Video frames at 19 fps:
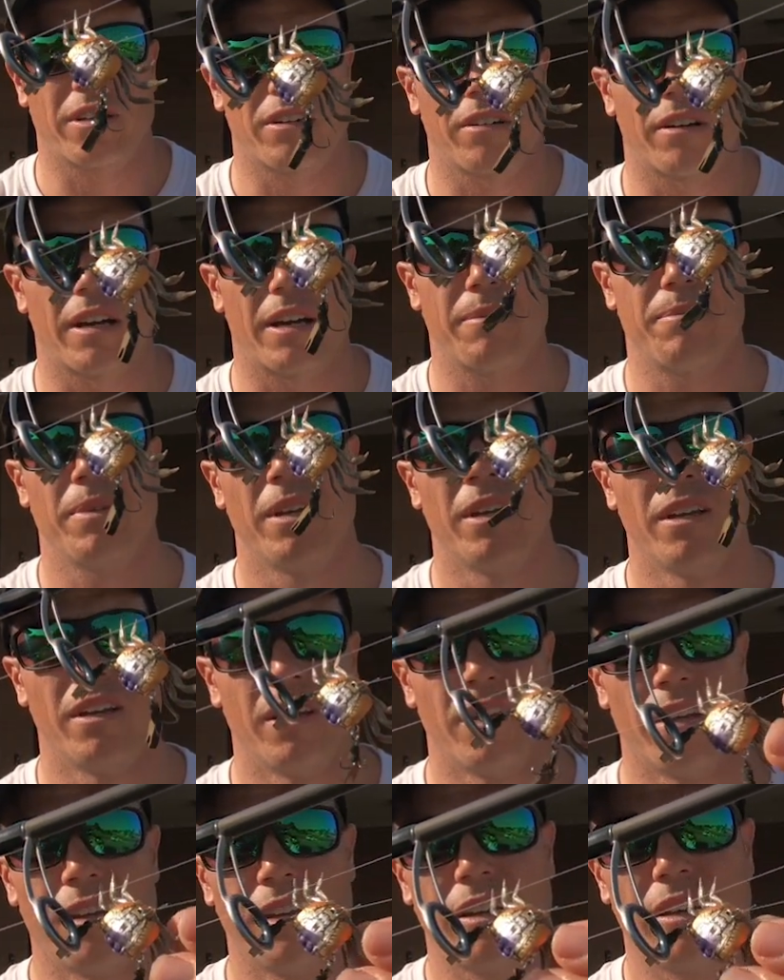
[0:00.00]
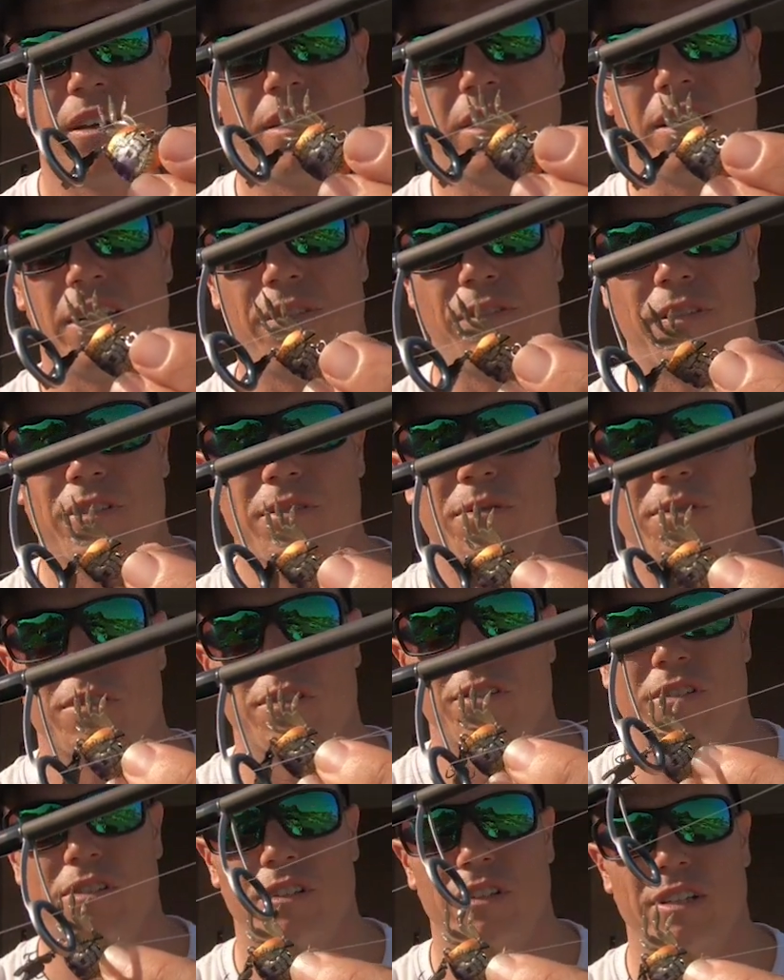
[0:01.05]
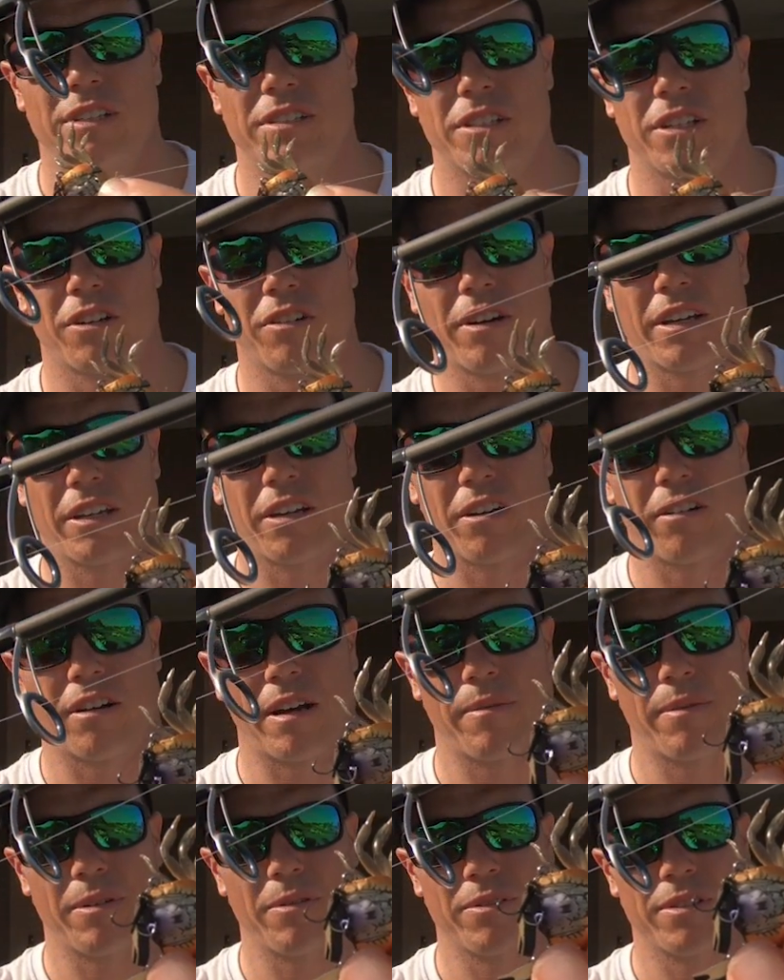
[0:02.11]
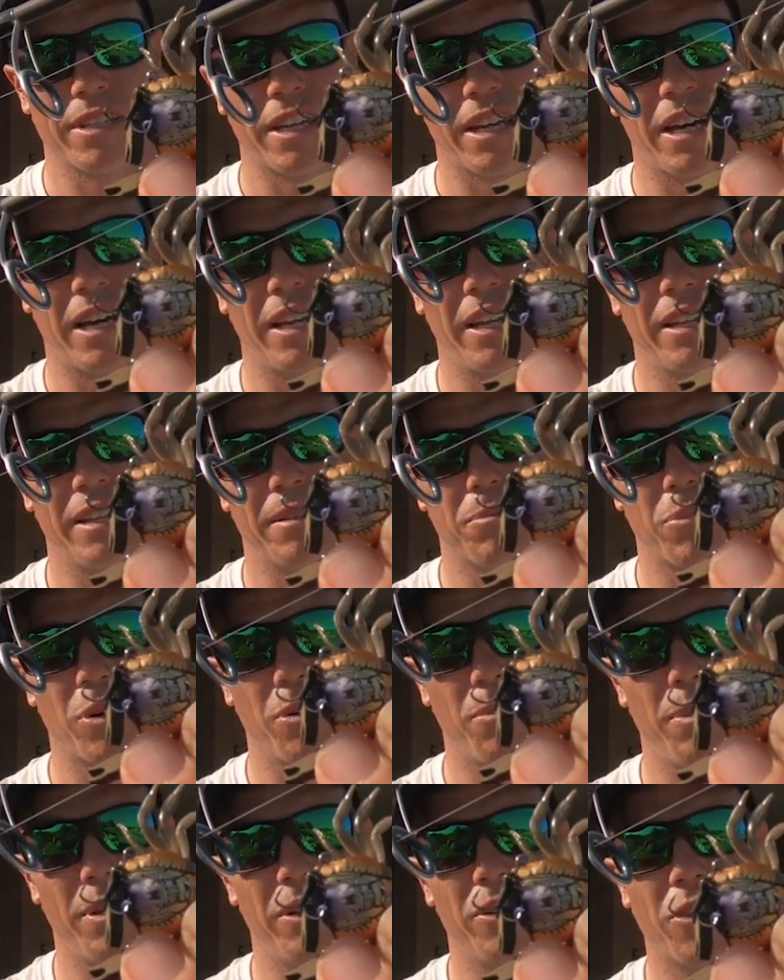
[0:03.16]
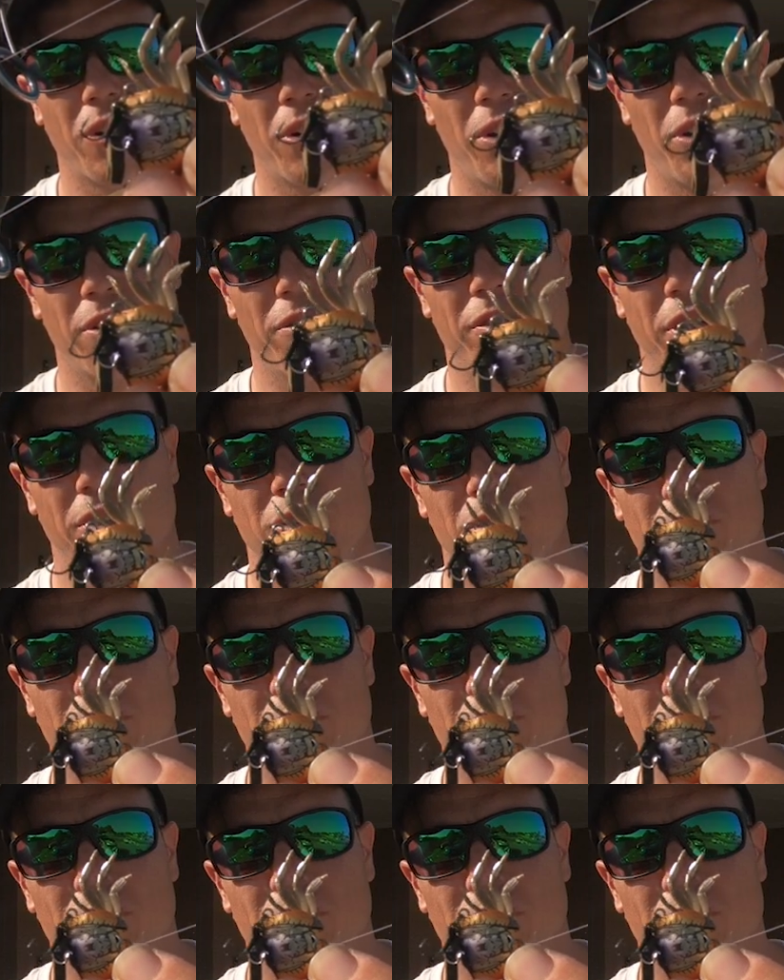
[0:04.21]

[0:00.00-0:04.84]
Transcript: cranker crab. And the difference was utilising the cranker crab that was a colour that probably not a lot of